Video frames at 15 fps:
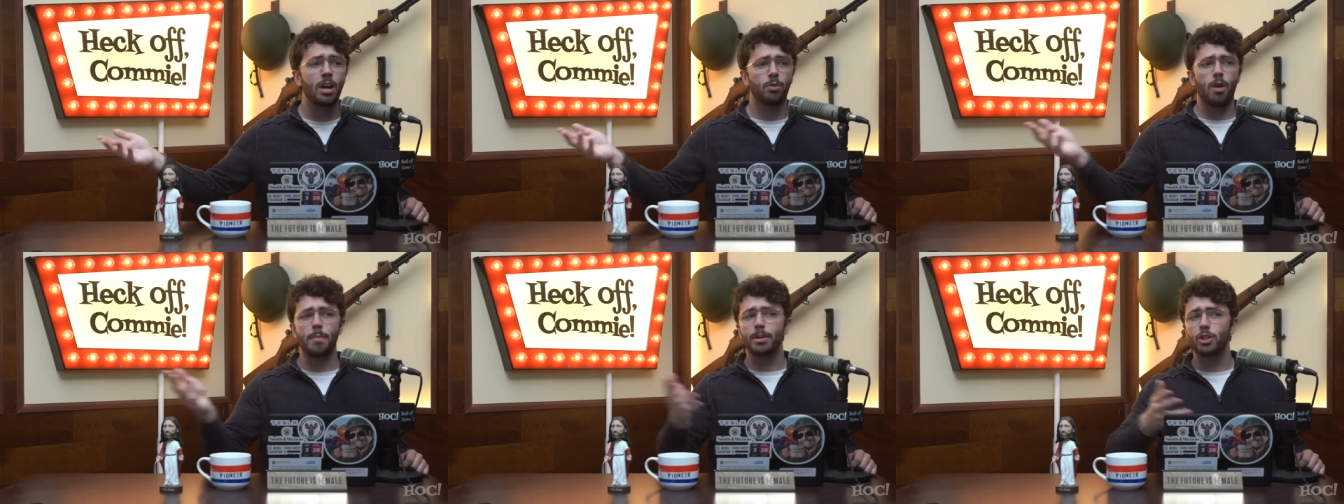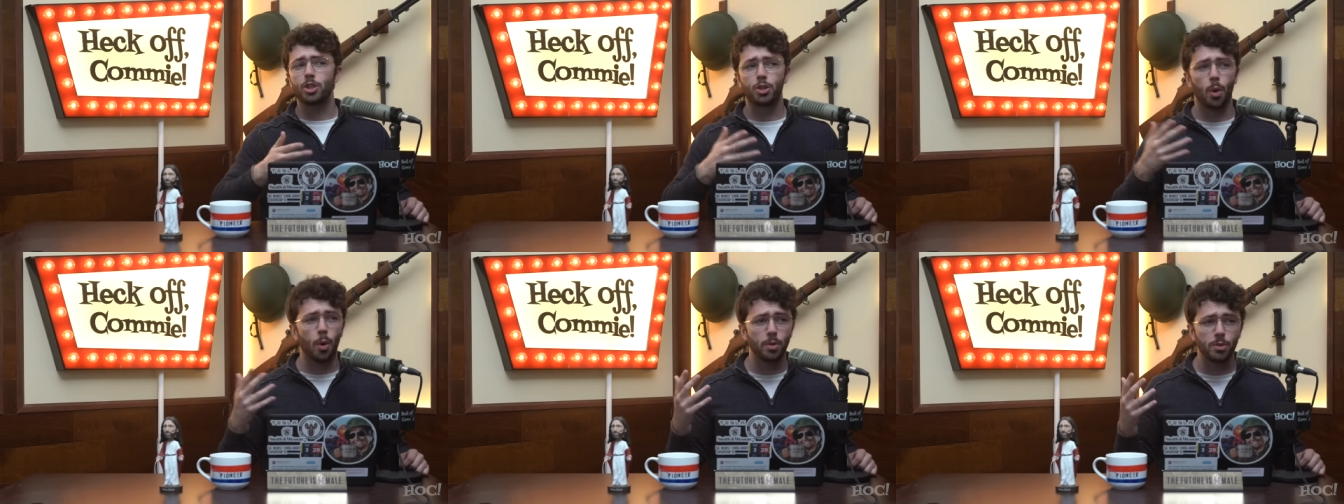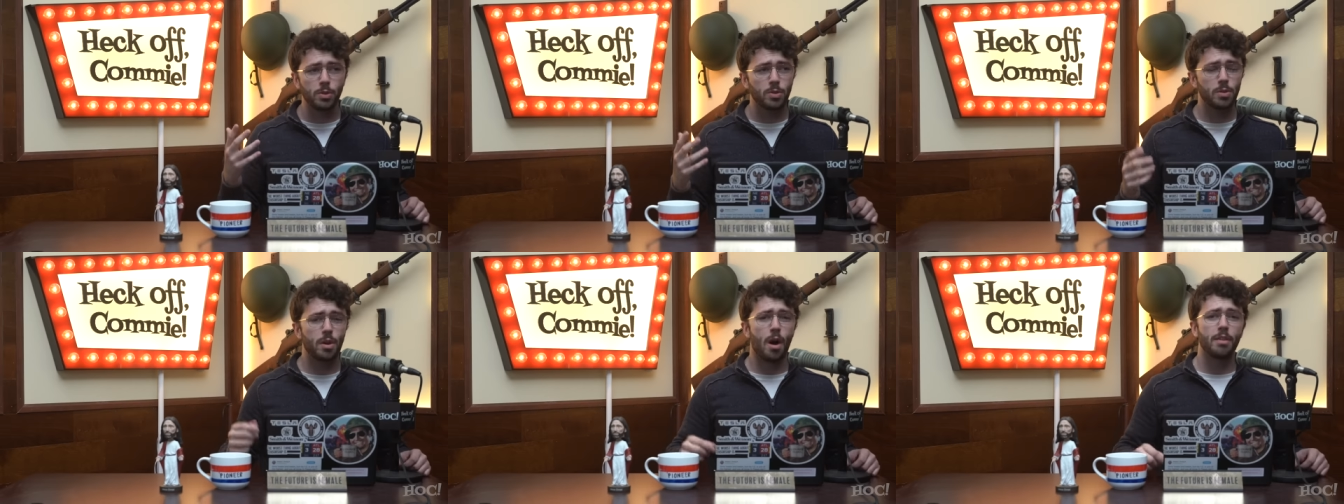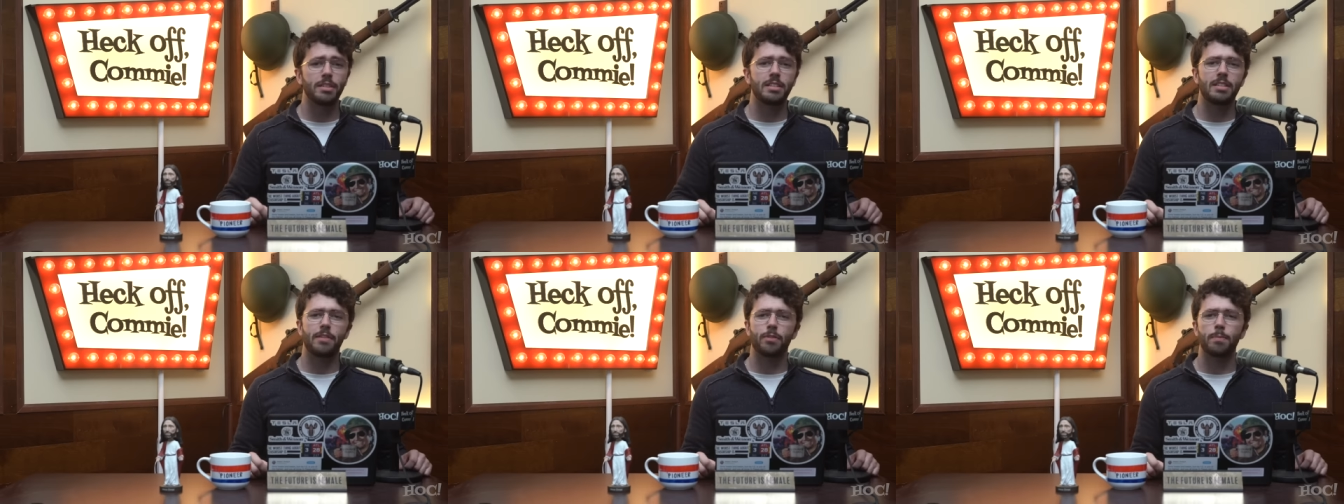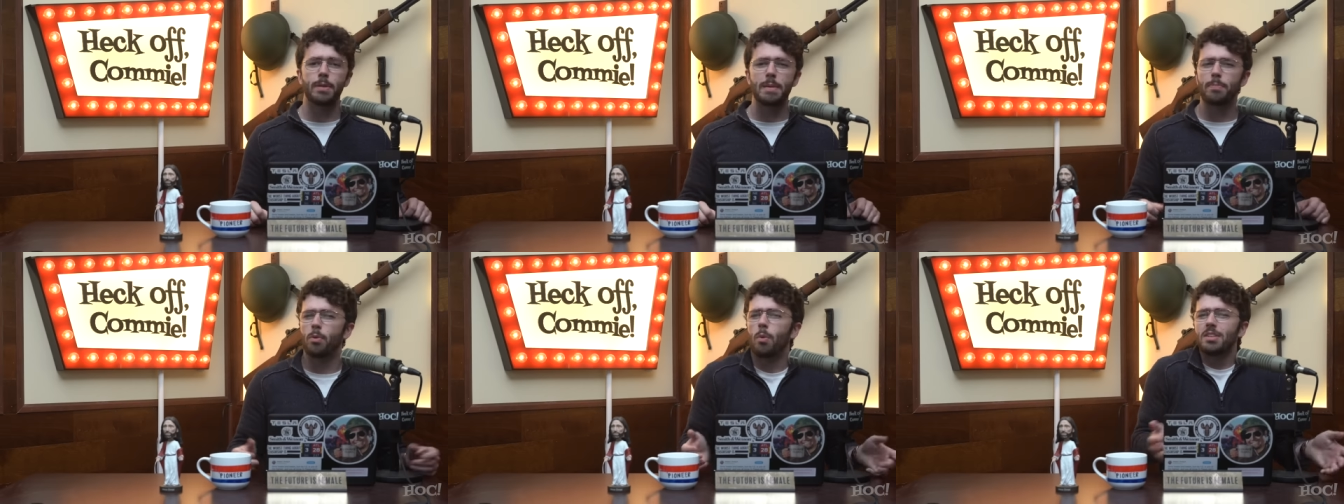rubbing shoulders with all these different
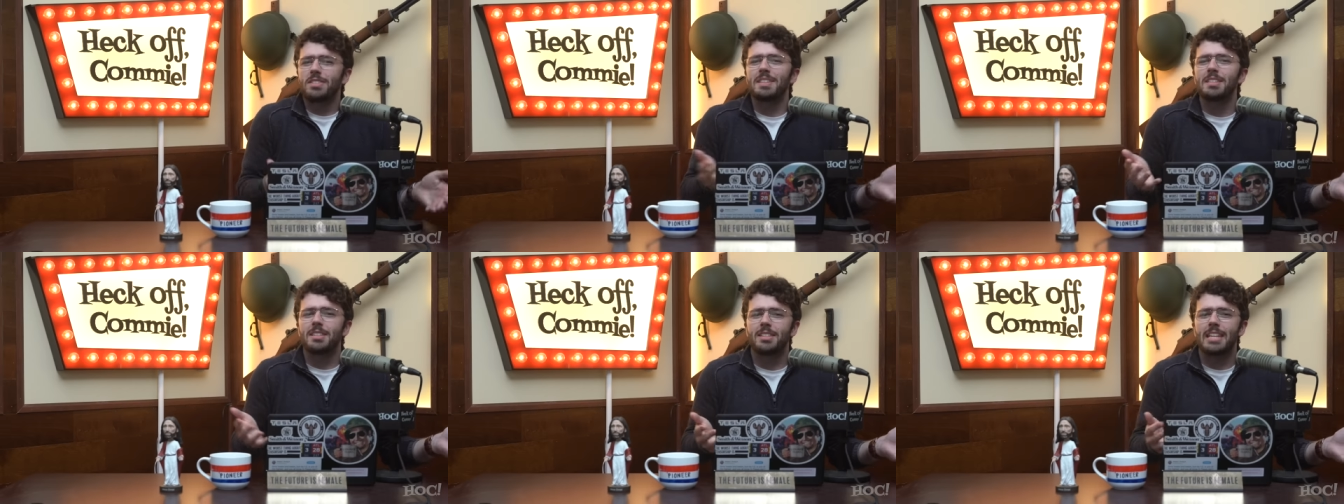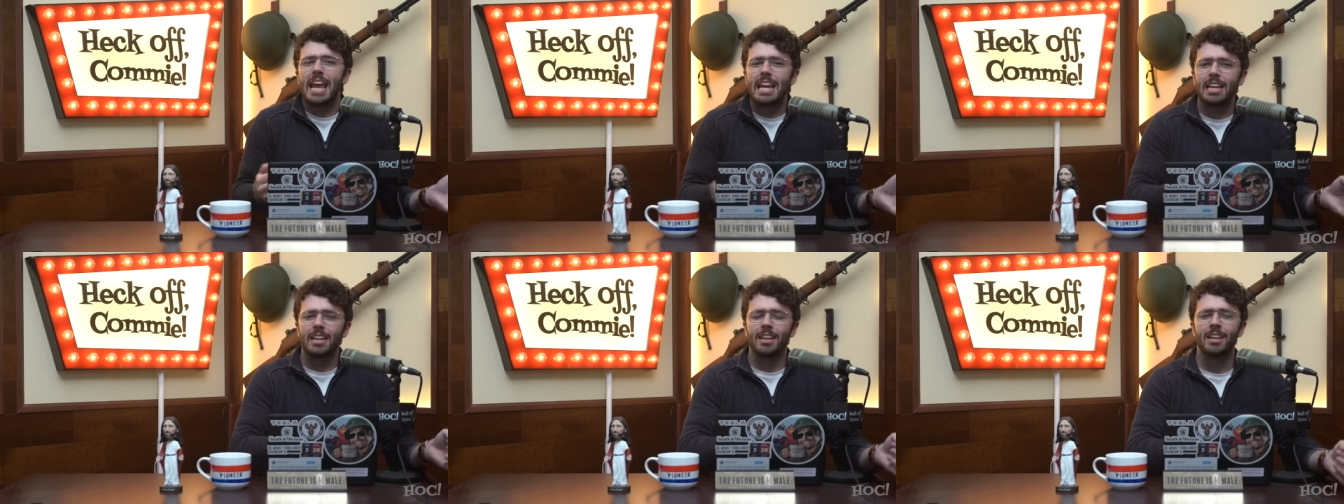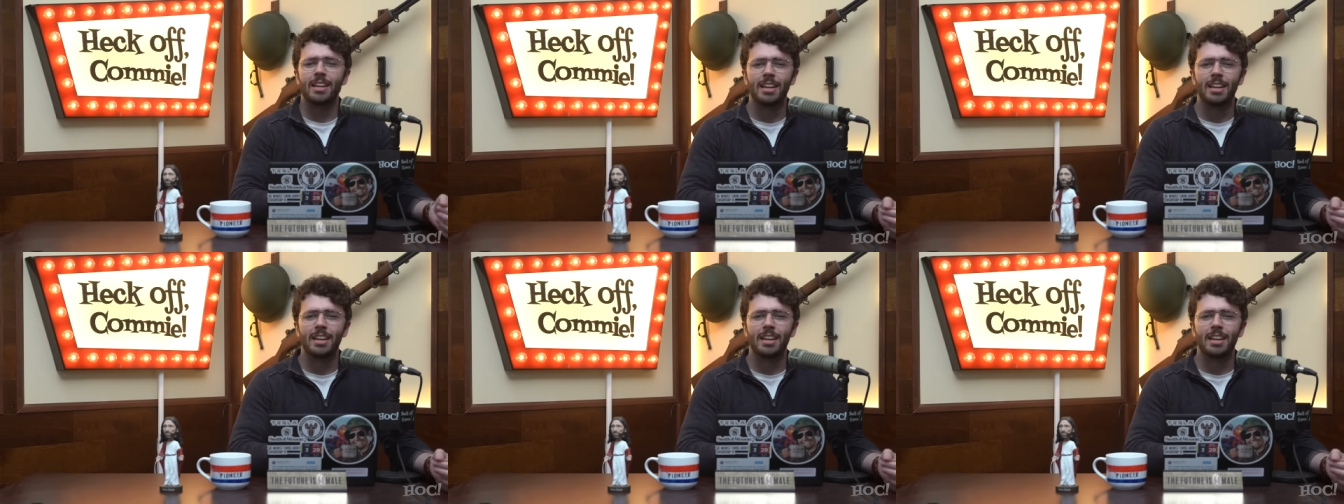people. What's insane